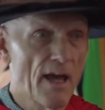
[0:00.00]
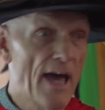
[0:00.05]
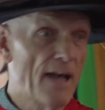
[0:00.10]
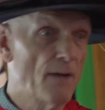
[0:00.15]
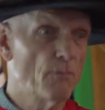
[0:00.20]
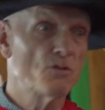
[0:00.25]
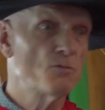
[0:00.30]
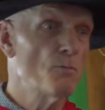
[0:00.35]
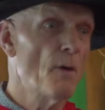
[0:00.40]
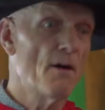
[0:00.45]
and
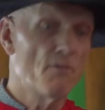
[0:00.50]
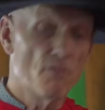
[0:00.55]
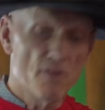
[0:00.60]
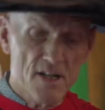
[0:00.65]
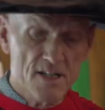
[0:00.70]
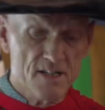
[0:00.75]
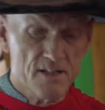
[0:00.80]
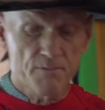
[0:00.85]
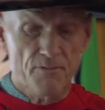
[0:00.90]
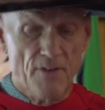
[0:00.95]
it was my
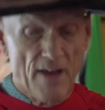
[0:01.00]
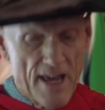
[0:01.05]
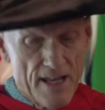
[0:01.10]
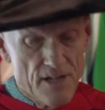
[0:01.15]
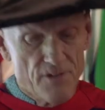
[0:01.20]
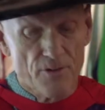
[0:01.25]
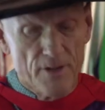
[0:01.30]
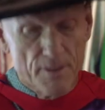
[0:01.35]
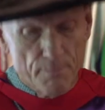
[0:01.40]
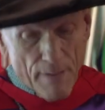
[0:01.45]
reason for
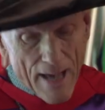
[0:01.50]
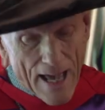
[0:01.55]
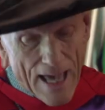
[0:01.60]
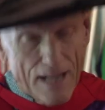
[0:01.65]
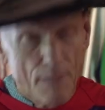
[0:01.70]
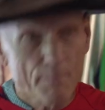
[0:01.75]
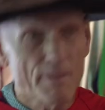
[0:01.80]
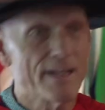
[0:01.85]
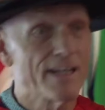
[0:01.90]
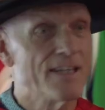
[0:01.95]
entering
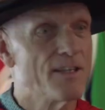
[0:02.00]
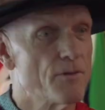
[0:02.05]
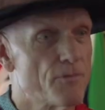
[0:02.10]
Parliament in